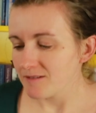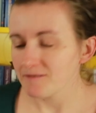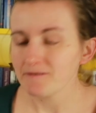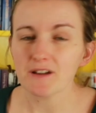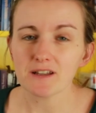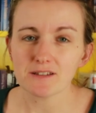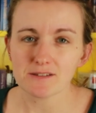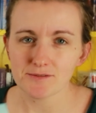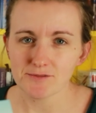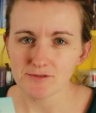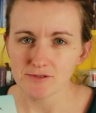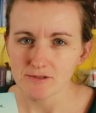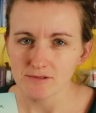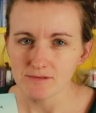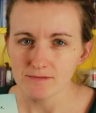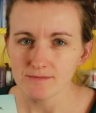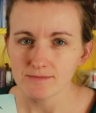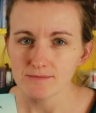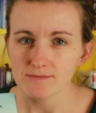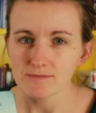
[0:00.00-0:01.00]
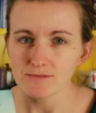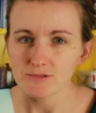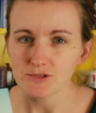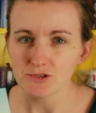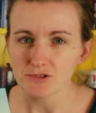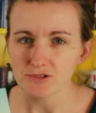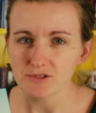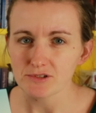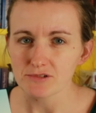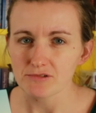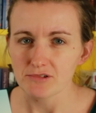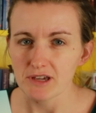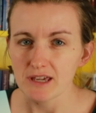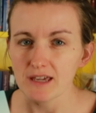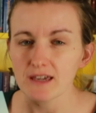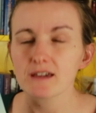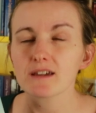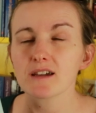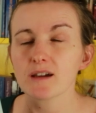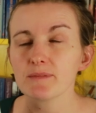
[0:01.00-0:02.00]
First of all, Dawson's
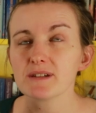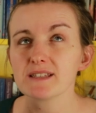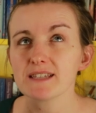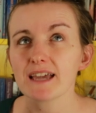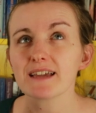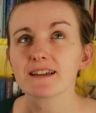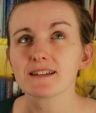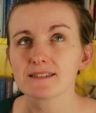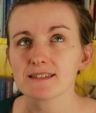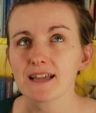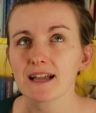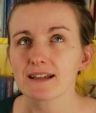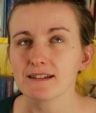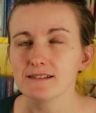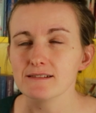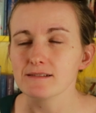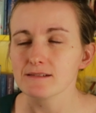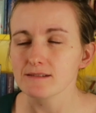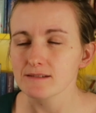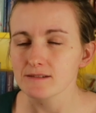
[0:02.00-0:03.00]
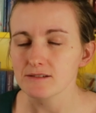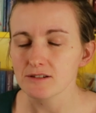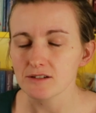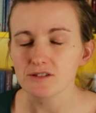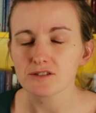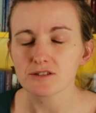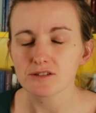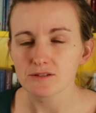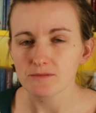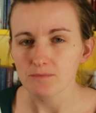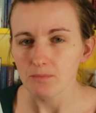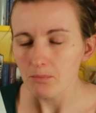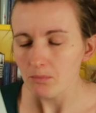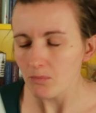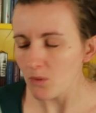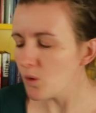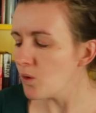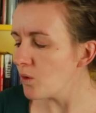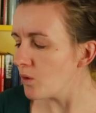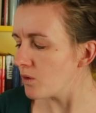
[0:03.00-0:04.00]
Creek. Can we take a second to just
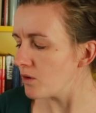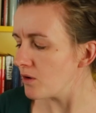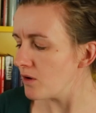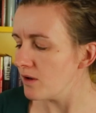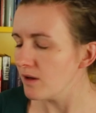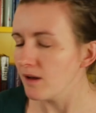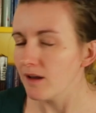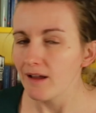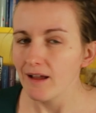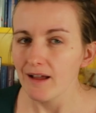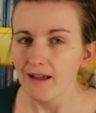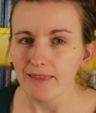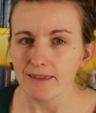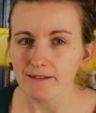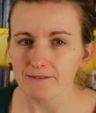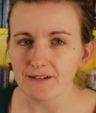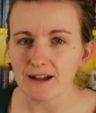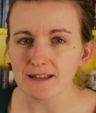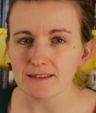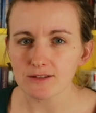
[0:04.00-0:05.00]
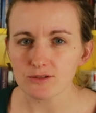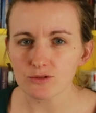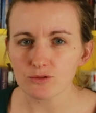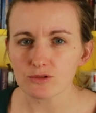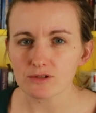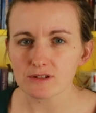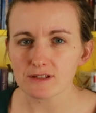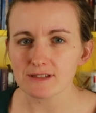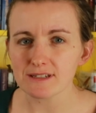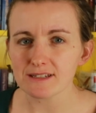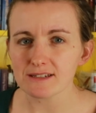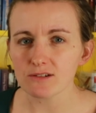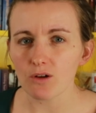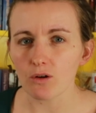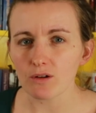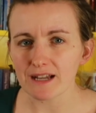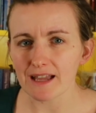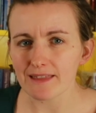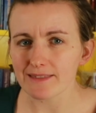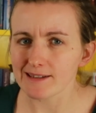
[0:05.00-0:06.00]
mourn the fact that Dawson did
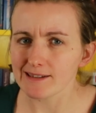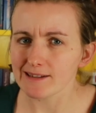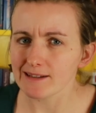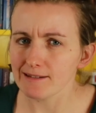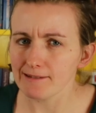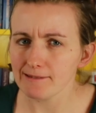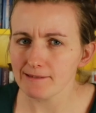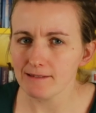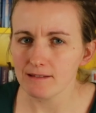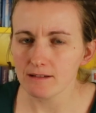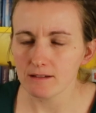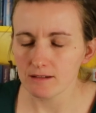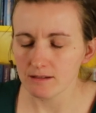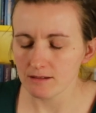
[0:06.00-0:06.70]
not get the girl?